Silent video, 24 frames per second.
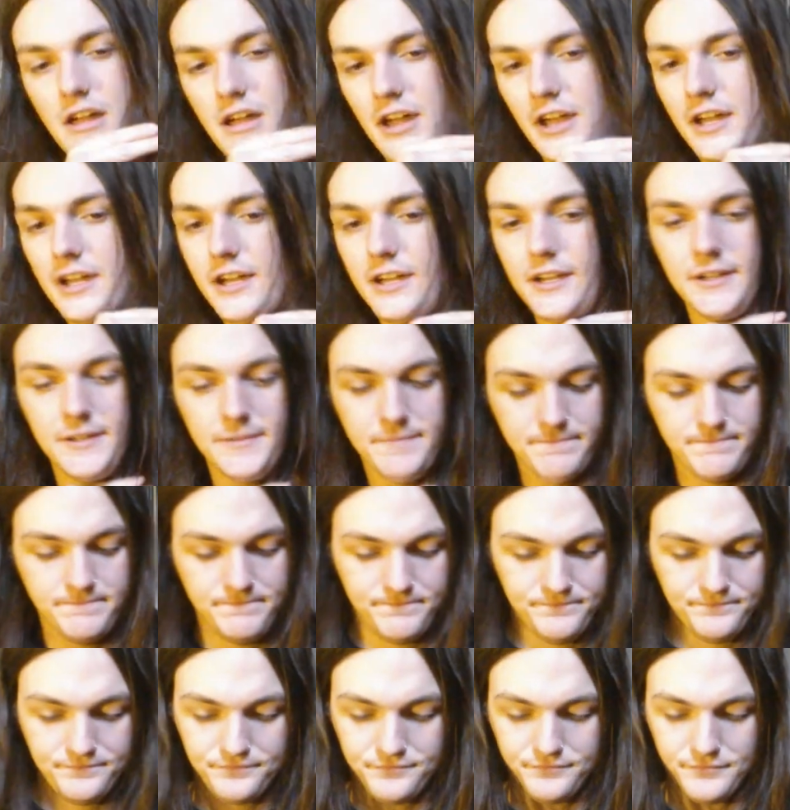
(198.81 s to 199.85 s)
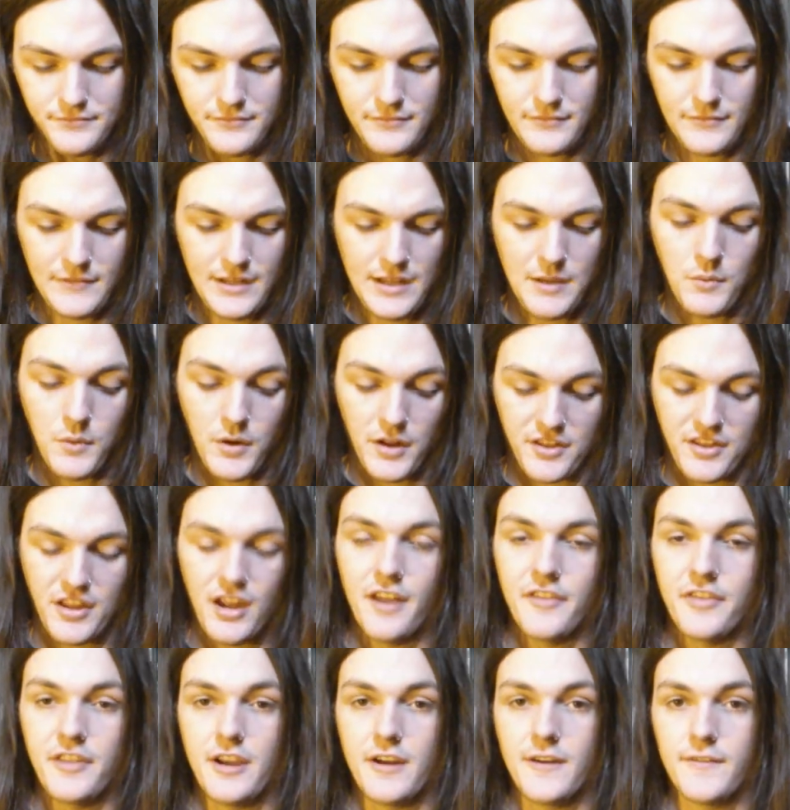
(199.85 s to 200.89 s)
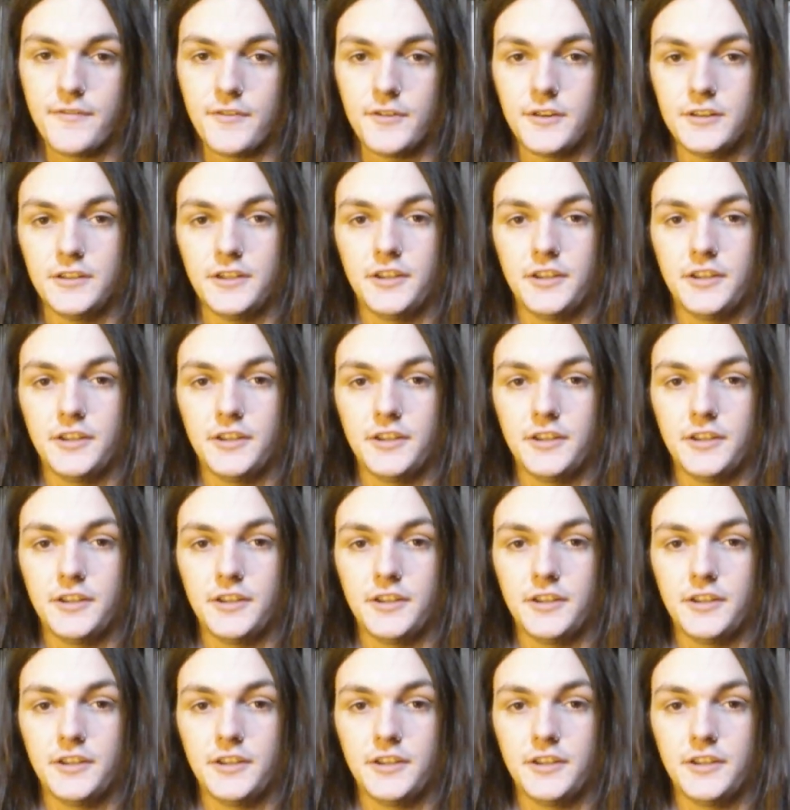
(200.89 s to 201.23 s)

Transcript: Uh, it was on there for